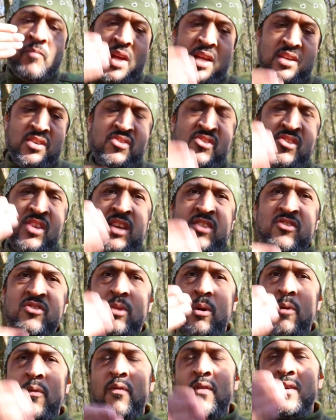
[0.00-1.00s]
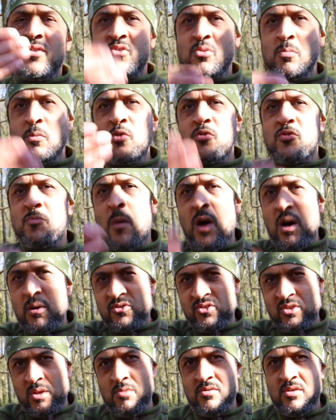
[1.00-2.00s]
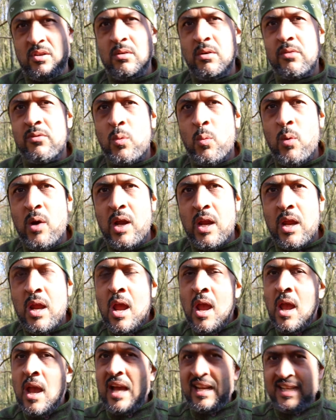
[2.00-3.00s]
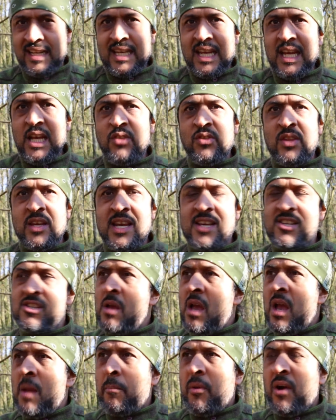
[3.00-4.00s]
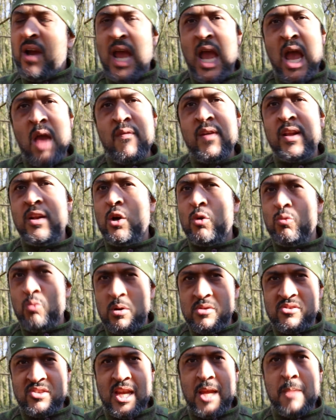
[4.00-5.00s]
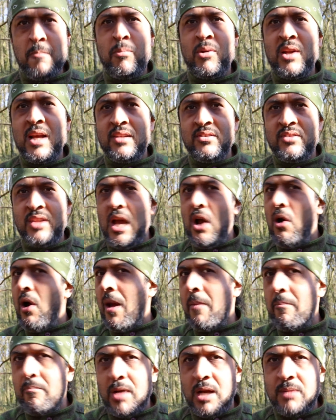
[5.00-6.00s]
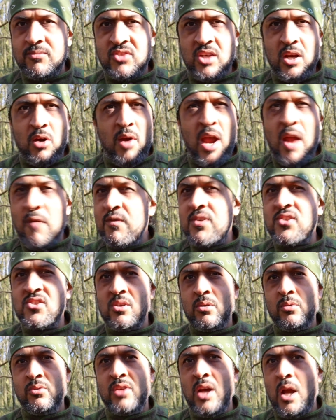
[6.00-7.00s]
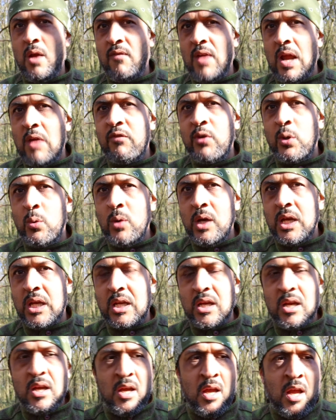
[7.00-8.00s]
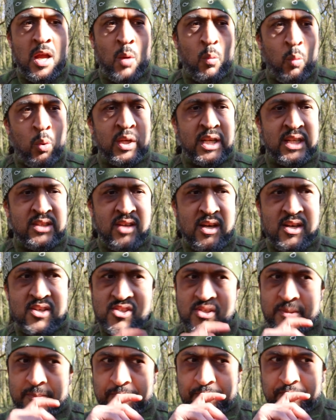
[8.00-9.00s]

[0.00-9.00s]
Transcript: and you set yourself small milestones along the way. And the key thing is by having a routine planned out and mapped out every single day of every week what it does,